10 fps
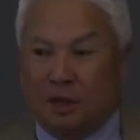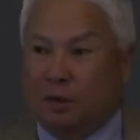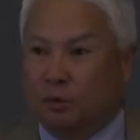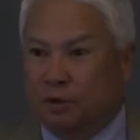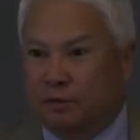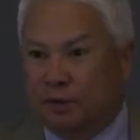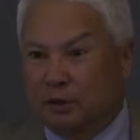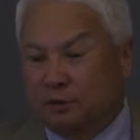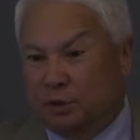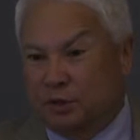And we're a
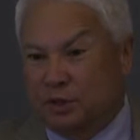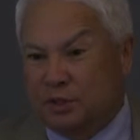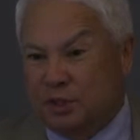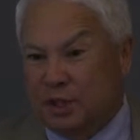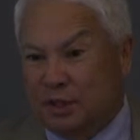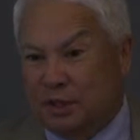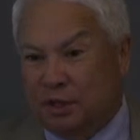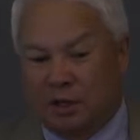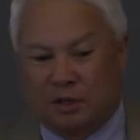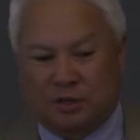very fortunate state. There are
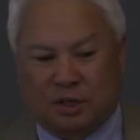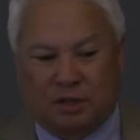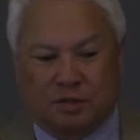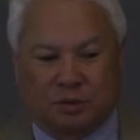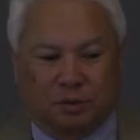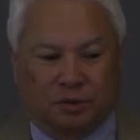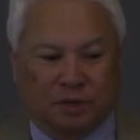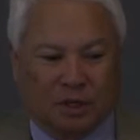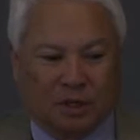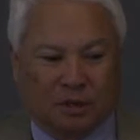a lot of states that would
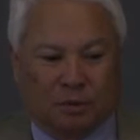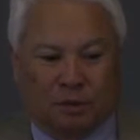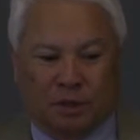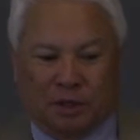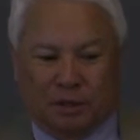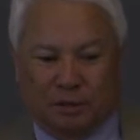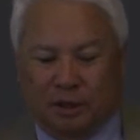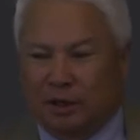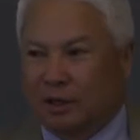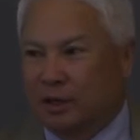really,
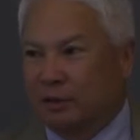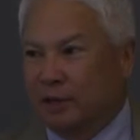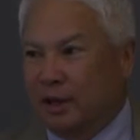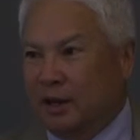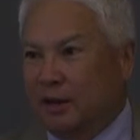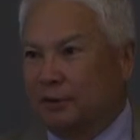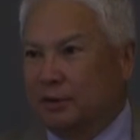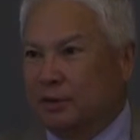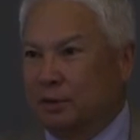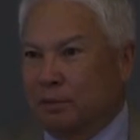really love to have
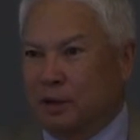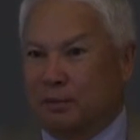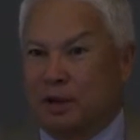the amount of